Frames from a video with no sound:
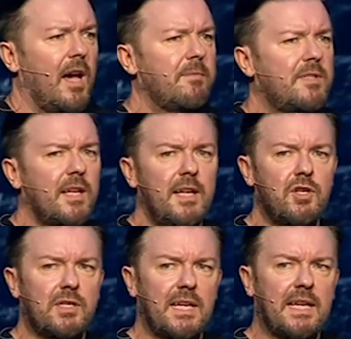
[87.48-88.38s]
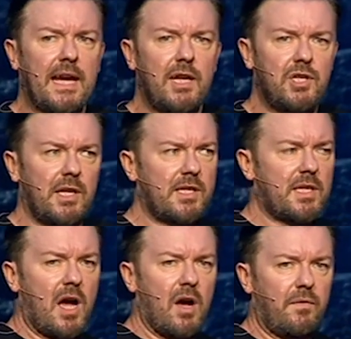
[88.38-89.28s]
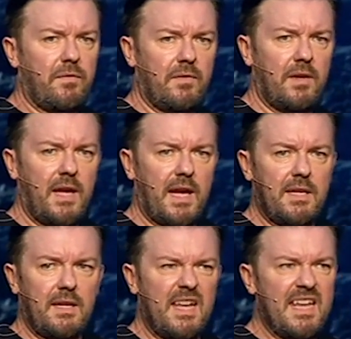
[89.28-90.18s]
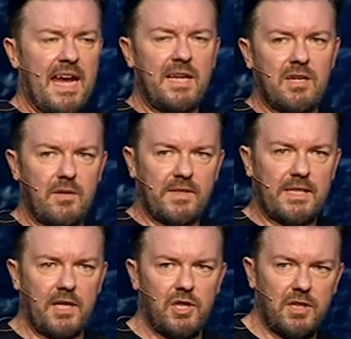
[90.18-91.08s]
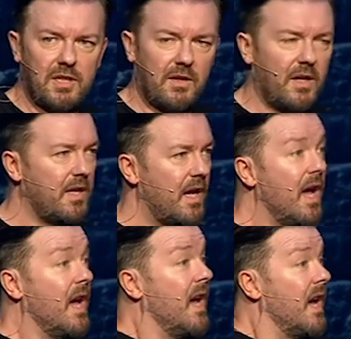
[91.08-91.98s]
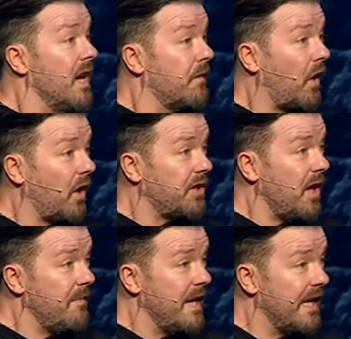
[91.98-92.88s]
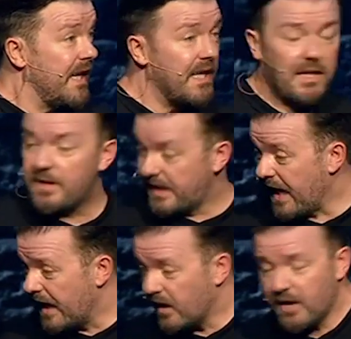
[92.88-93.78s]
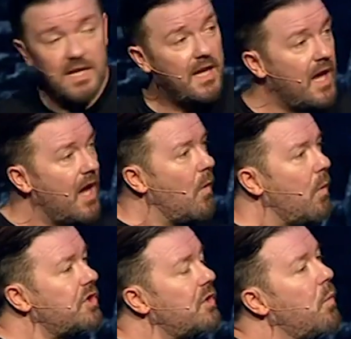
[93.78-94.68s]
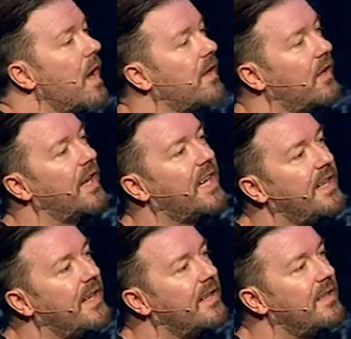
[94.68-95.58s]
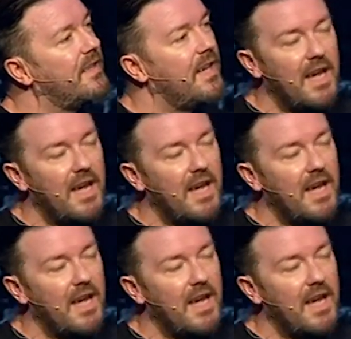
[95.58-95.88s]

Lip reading: I'm suddenly just engaging staff in inane conversation. I'm going, flight on time? They're going, yeah. I'm going, what's the weather like in England?